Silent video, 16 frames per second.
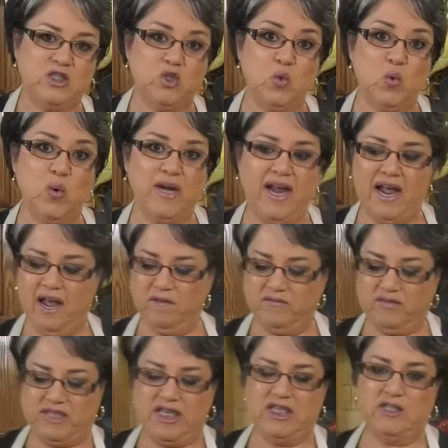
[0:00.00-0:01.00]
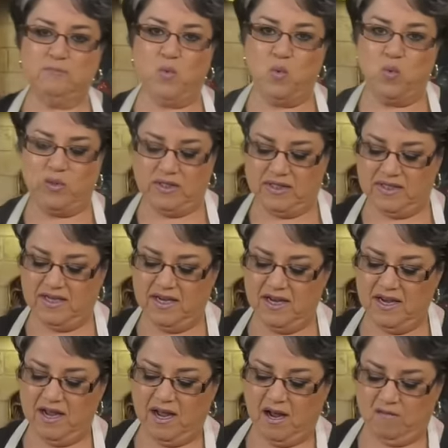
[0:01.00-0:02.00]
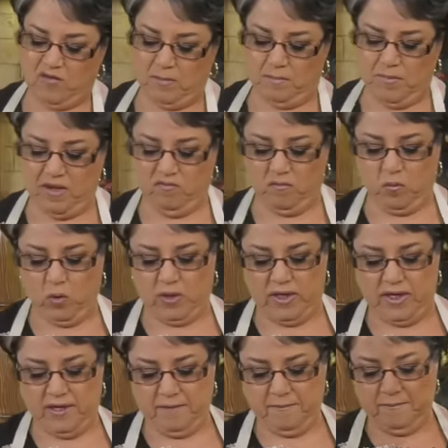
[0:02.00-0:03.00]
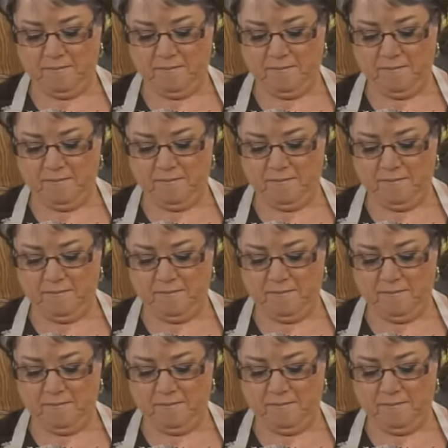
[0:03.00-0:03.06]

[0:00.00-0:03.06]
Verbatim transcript: two and a half teaspoons of the beef bouillon.